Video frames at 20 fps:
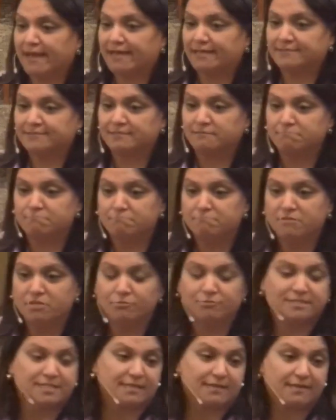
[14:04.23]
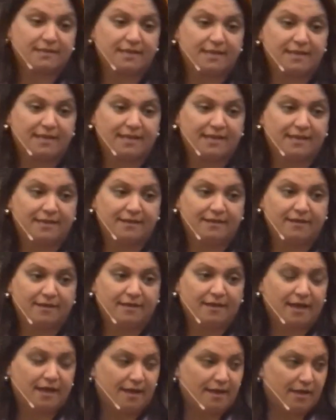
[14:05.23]
that music in
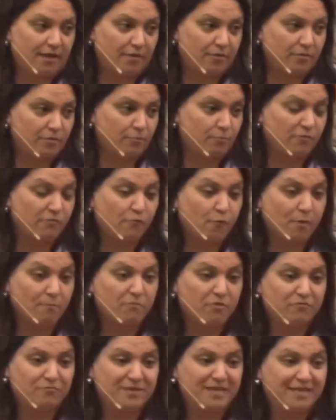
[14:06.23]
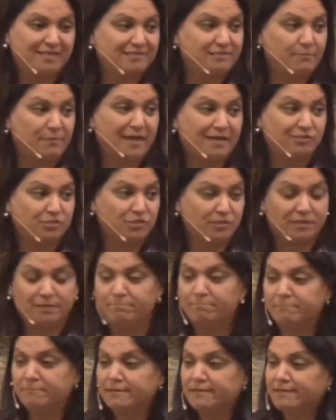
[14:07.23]
uh, the reform movement is a
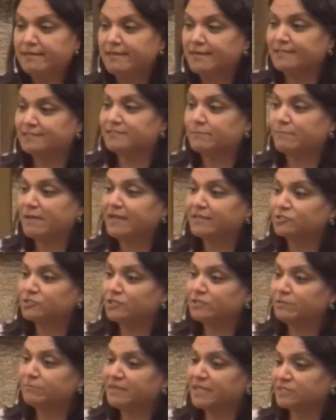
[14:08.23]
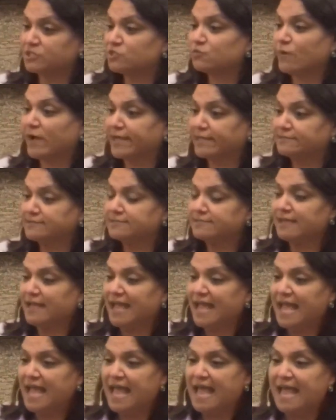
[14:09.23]
pendulum. It's a pendulum that swings.
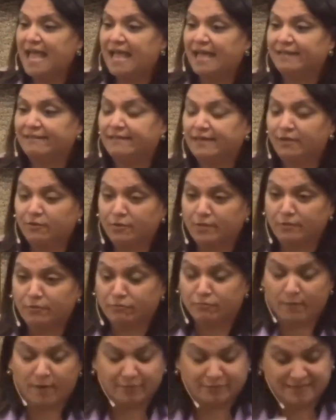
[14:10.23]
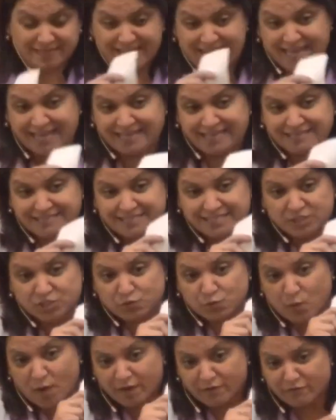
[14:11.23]
And throughout the 80s, it
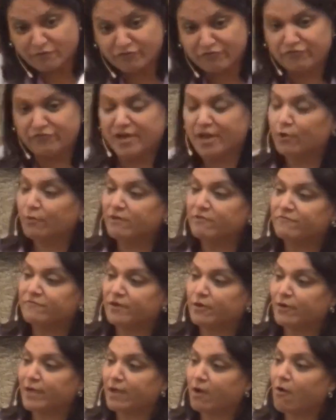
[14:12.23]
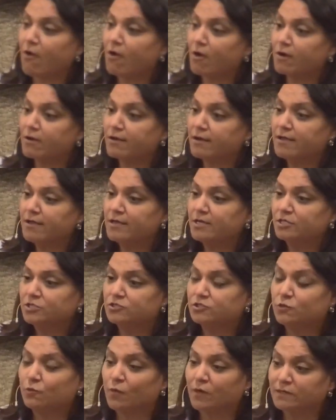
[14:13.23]
swung very, very hard
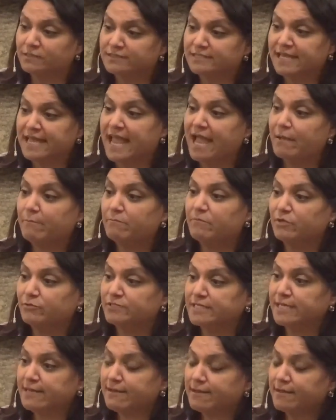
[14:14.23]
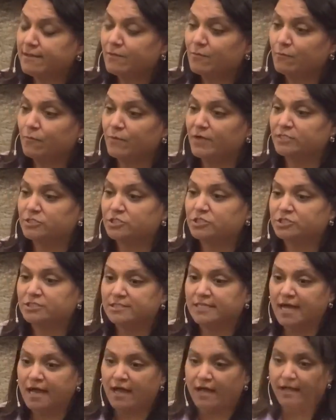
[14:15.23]
towards camp music, which
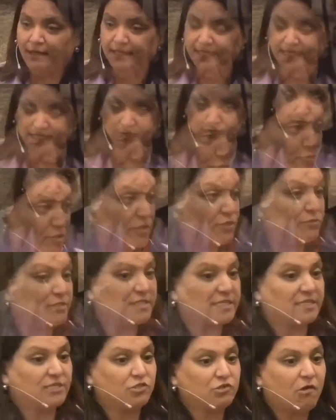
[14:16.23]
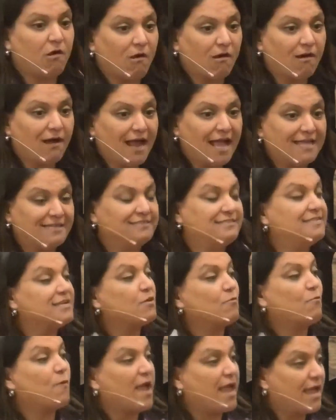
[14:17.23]
uh, introduced the guitar and
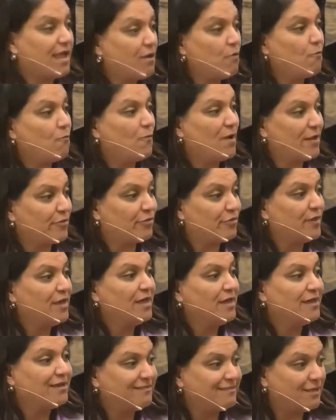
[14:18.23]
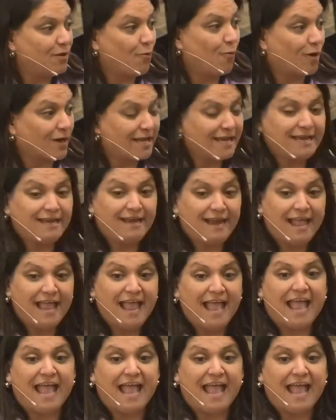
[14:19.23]
did away with the organ